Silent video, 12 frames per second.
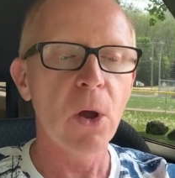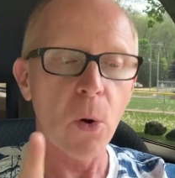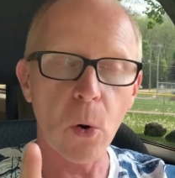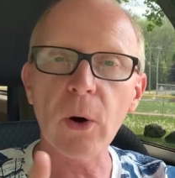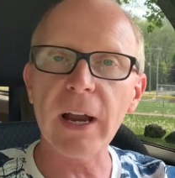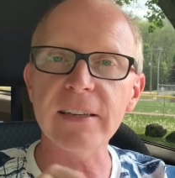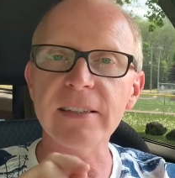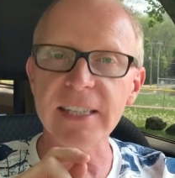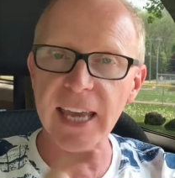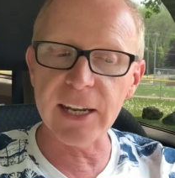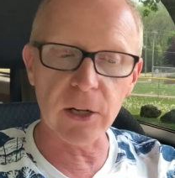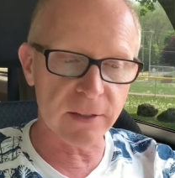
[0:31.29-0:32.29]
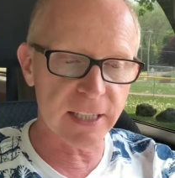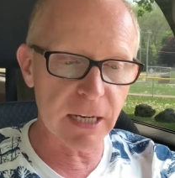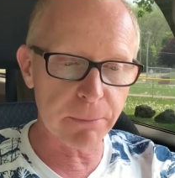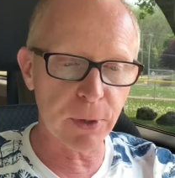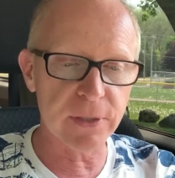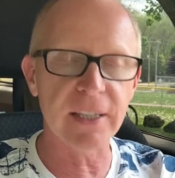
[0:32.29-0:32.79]
Or as the
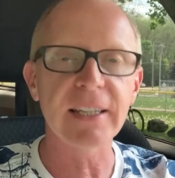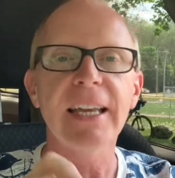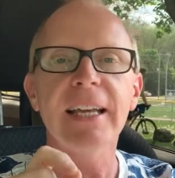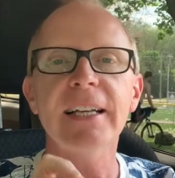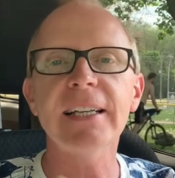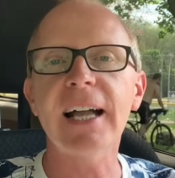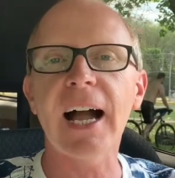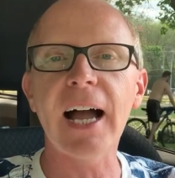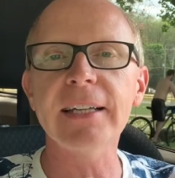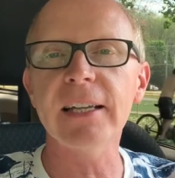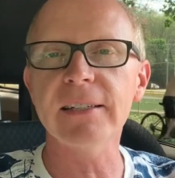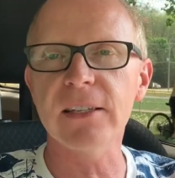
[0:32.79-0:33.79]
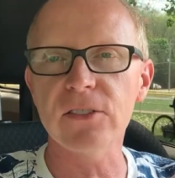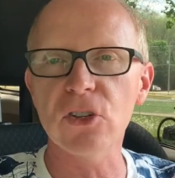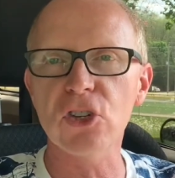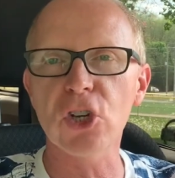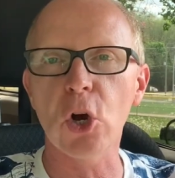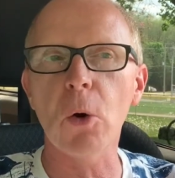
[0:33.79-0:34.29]
NLT puts it, God doesn't
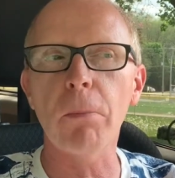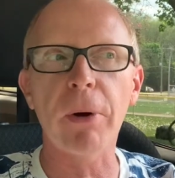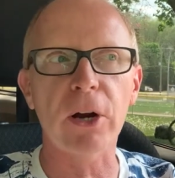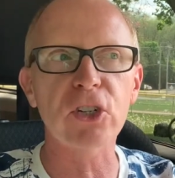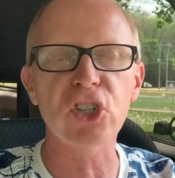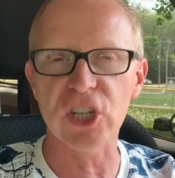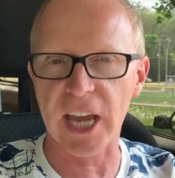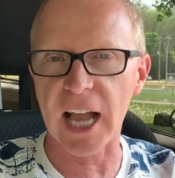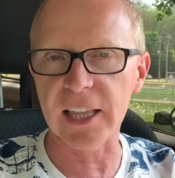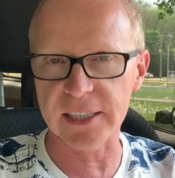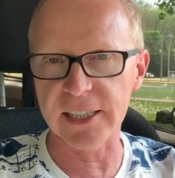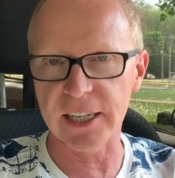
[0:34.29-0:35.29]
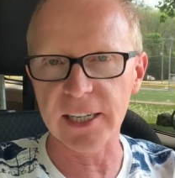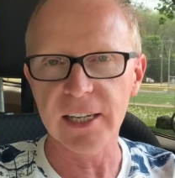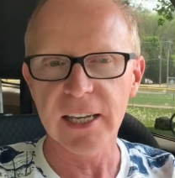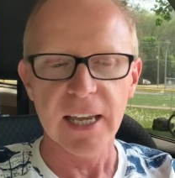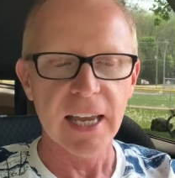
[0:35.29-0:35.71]
show partiality.